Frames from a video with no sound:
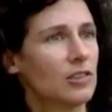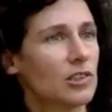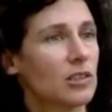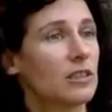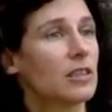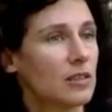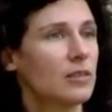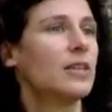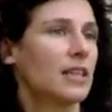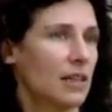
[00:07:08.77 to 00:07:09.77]
to start
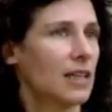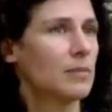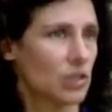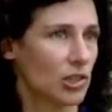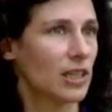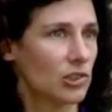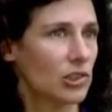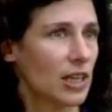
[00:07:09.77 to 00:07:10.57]
including climate change